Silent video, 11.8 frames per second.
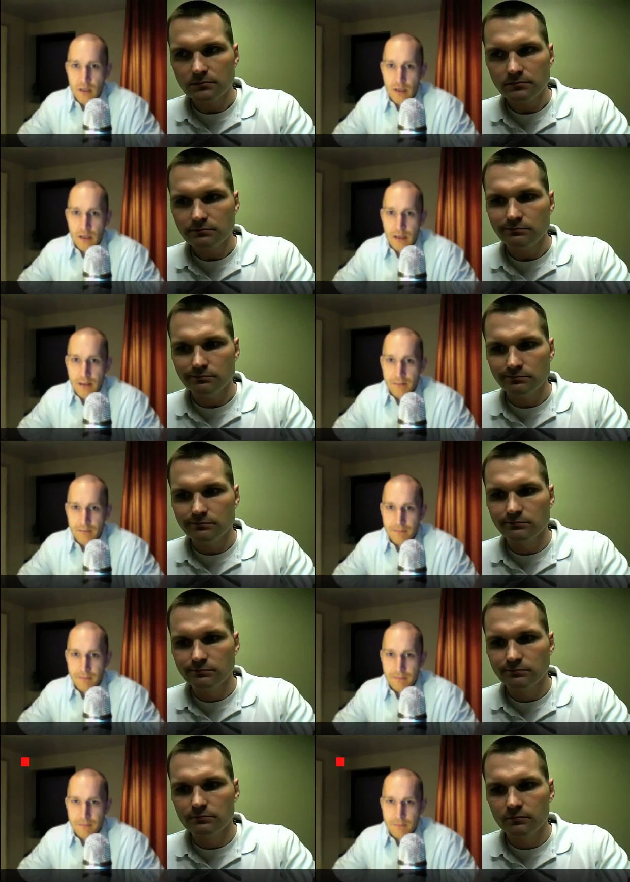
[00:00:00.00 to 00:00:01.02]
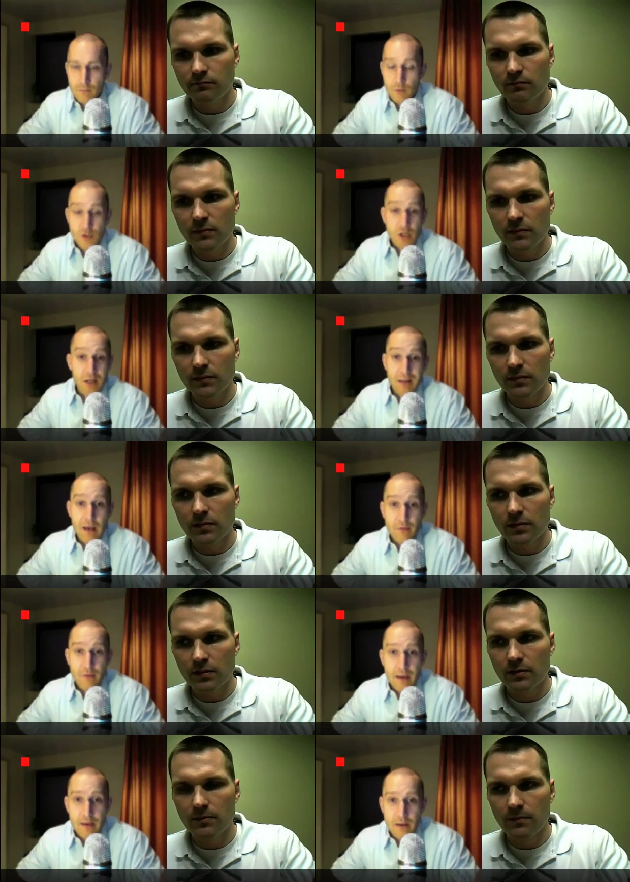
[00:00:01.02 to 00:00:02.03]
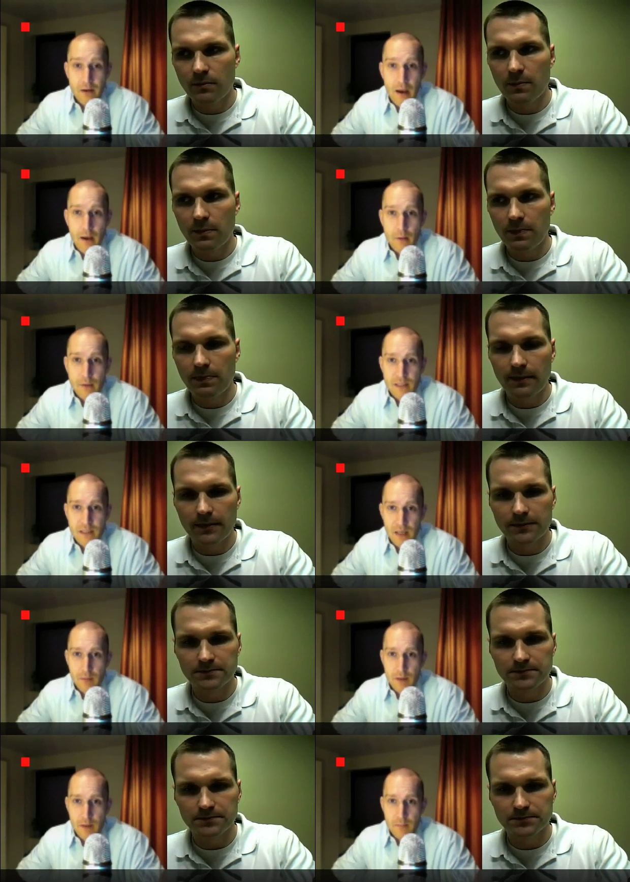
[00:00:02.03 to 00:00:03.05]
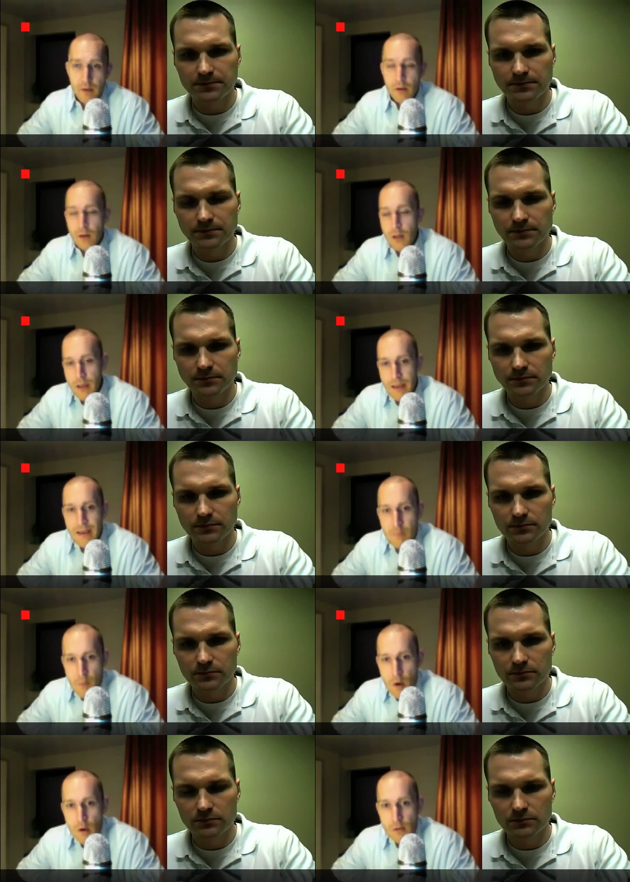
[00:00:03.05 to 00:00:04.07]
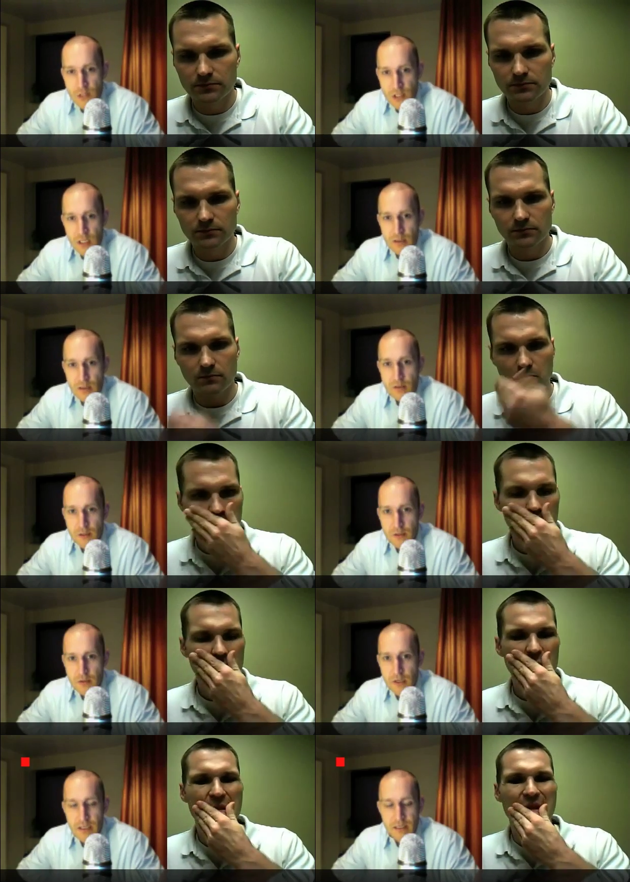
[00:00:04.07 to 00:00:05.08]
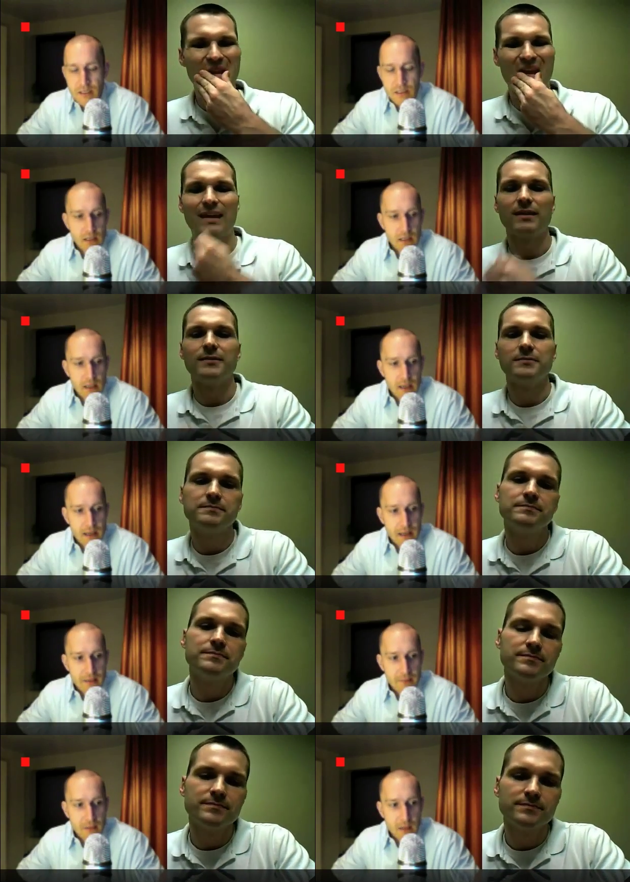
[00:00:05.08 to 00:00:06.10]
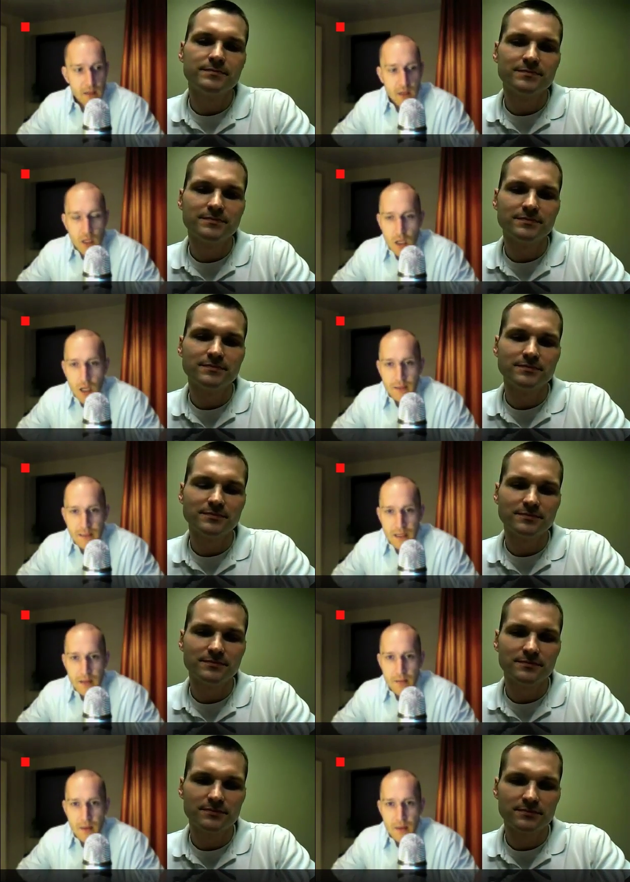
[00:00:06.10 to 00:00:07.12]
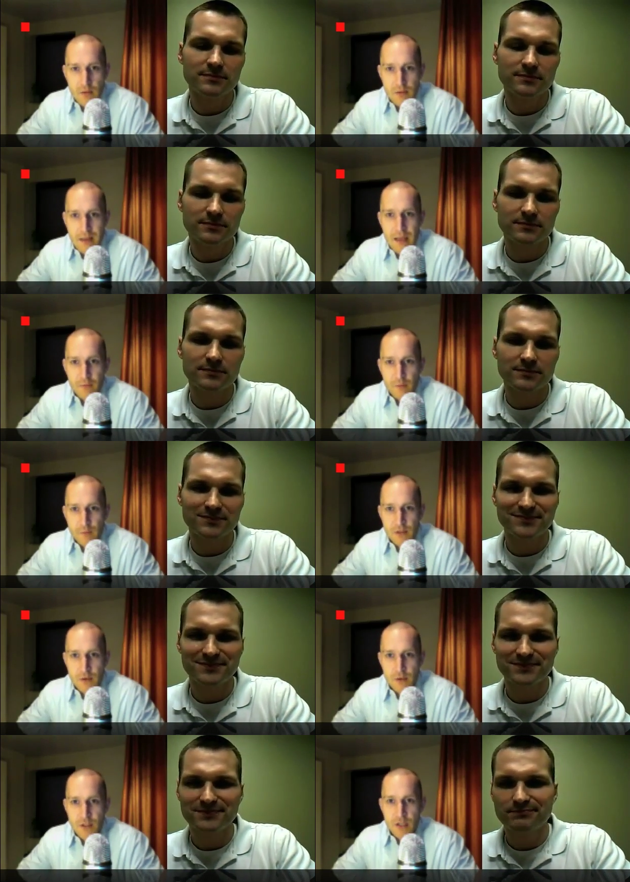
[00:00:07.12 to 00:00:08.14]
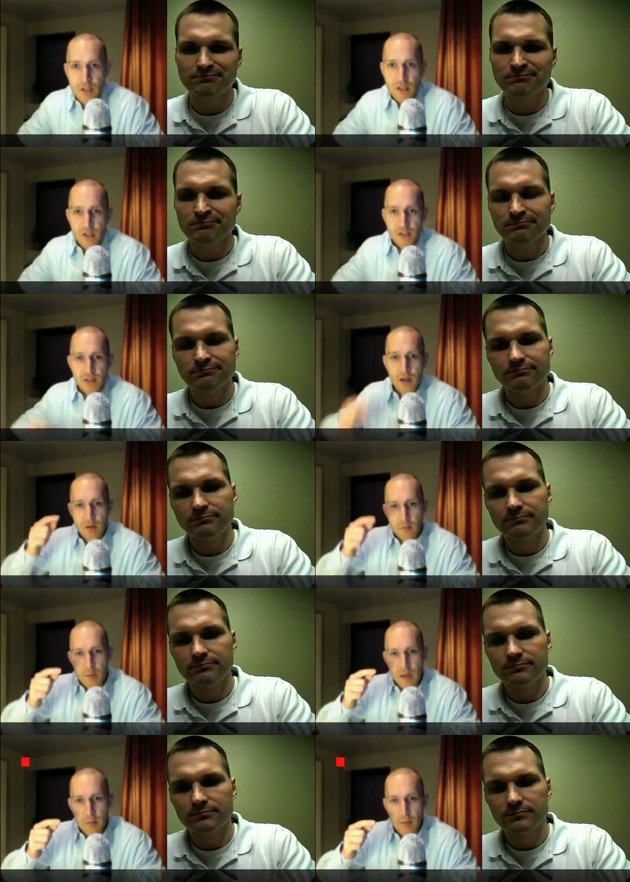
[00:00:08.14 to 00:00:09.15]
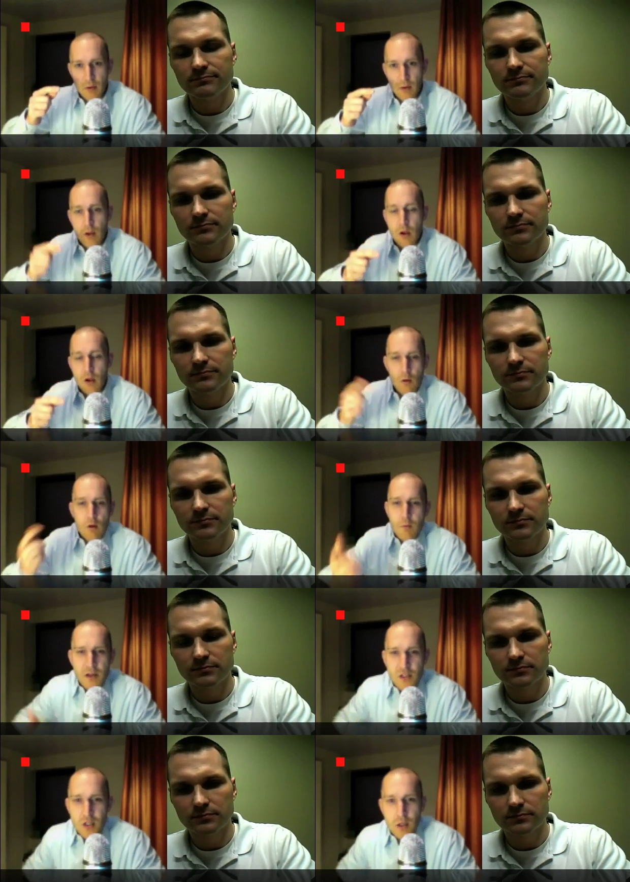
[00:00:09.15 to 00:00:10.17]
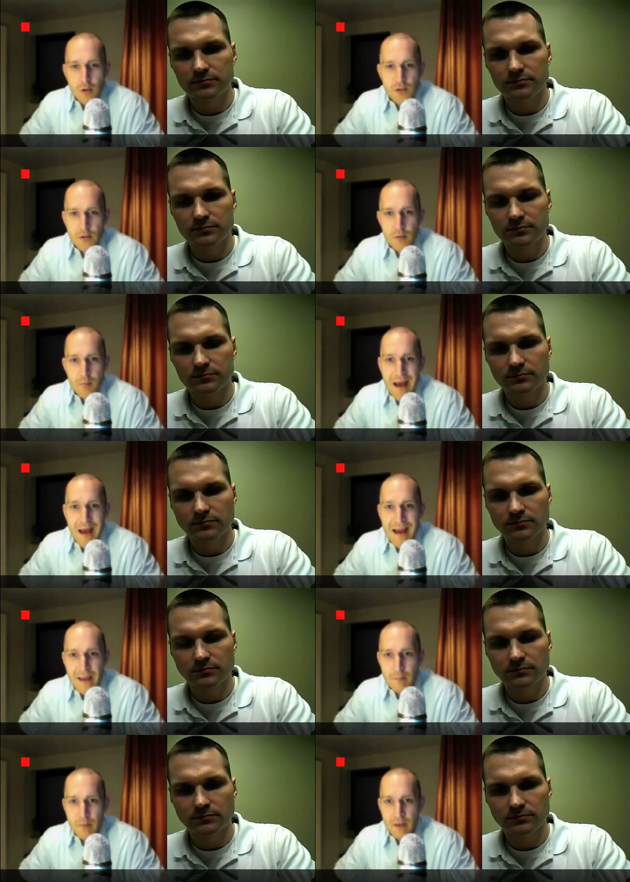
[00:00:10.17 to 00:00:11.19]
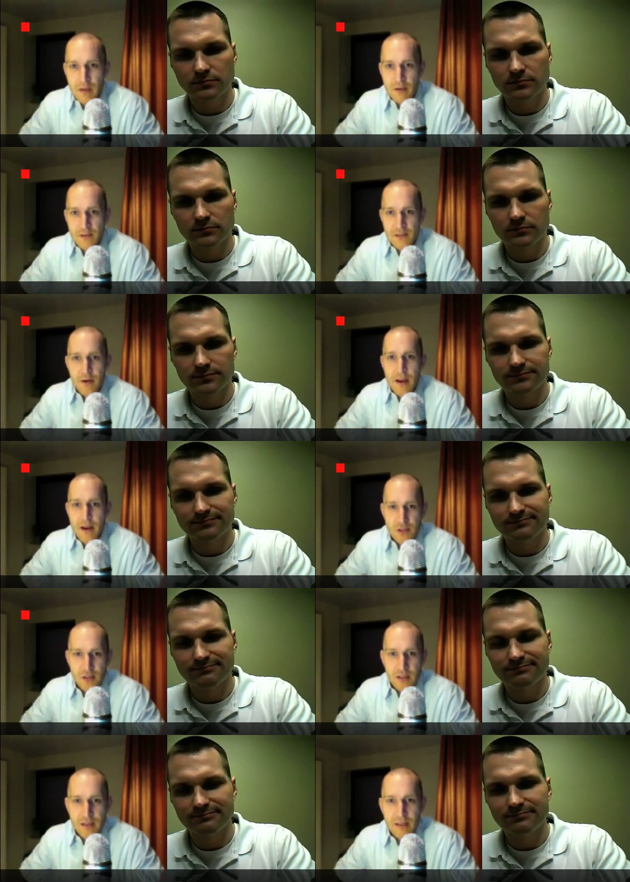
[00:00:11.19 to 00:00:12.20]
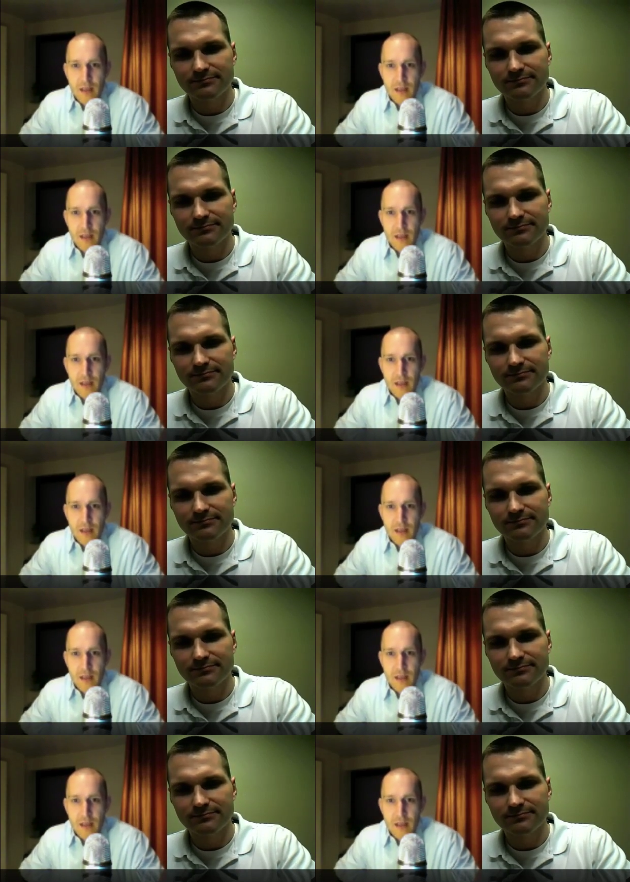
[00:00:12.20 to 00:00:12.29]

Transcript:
Speaker 1: um, which I love. I you know I always tell people in most industries um, the content that you get from search engines other people who are much closer to buying because they're actually